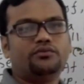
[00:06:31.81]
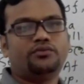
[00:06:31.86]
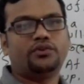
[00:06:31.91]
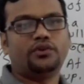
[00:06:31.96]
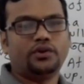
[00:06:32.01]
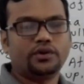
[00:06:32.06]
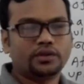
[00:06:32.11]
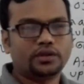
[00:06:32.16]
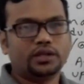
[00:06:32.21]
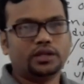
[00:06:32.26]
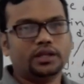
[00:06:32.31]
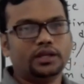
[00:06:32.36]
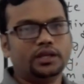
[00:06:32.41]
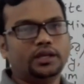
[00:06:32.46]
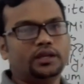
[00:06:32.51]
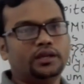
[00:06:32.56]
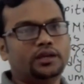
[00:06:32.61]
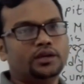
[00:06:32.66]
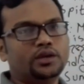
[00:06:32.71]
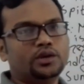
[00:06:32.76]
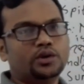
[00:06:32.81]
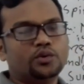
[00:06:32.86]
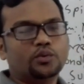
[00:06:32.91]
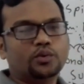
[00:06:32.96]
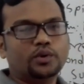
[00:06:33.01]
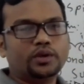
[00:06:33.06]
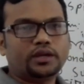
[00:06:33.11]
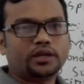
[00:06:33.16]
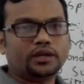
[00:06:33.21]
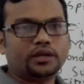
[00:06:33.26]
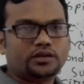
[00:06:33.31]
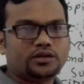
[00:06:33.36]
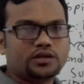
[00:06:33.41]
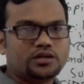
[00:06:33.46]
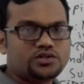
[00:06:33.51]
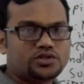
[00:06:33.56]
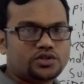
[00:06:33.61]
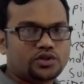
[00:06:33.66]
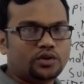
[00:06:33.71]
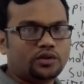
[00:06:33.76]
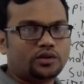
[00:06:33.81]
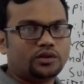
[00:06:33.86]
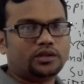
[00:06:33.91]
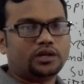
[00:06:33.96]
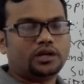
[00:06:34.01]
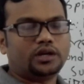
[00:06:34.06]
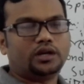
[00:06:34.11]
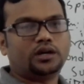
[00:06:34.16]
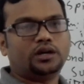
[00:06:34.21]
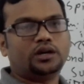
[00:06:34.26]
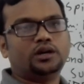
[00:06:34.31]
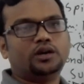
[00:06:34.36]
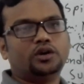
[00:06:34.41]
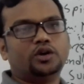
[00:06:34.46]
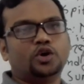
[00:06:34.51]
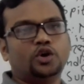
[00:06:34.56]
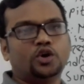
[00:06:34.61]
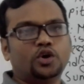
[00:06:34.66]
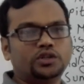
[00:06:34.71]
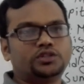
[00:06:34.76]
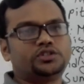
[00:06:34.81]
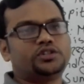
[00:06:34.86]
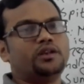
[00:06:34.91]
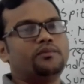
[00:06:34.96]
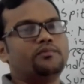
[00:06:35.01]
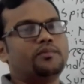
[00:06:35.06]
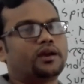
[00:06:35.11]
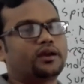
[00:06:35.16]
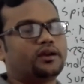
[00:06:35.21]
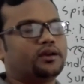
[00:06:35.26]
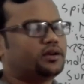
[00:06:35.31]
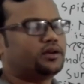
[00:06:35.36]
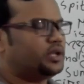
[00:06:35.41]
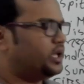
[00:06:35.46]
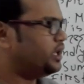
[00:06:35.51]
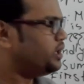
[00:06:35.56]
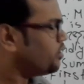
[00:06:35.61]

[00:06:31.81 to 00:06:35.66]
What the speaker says: Fourthly, we can control the wholesale market.